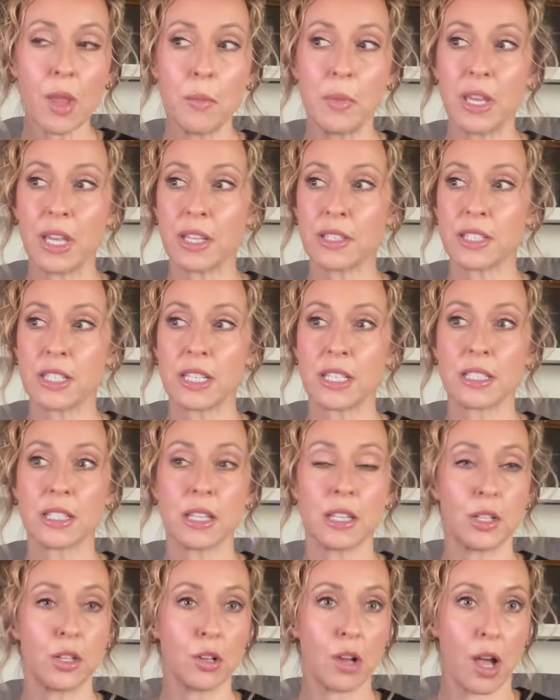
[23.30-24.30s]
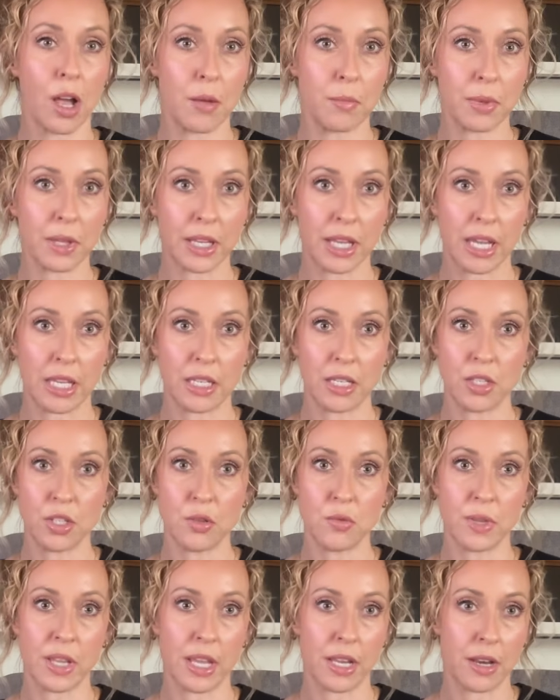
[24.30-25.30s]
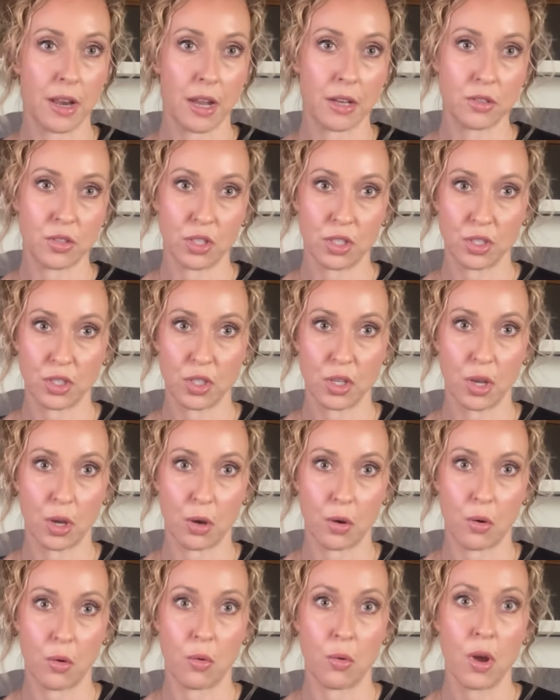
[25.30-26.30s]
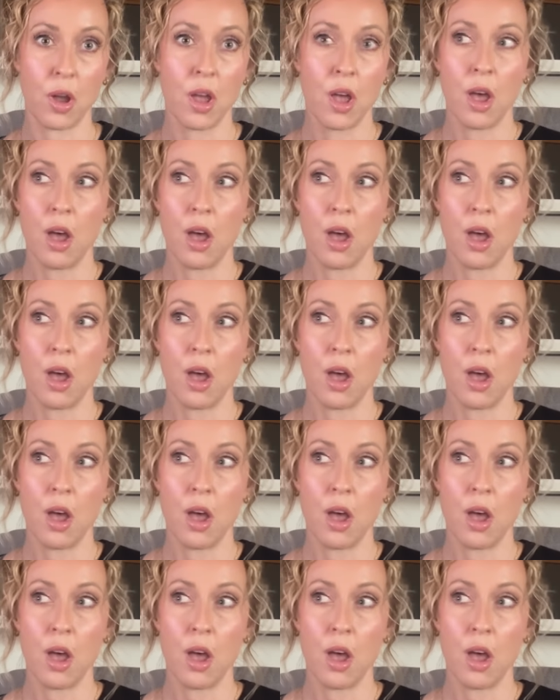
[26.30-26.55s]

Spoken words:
Because it is a little complicated. You cannot just go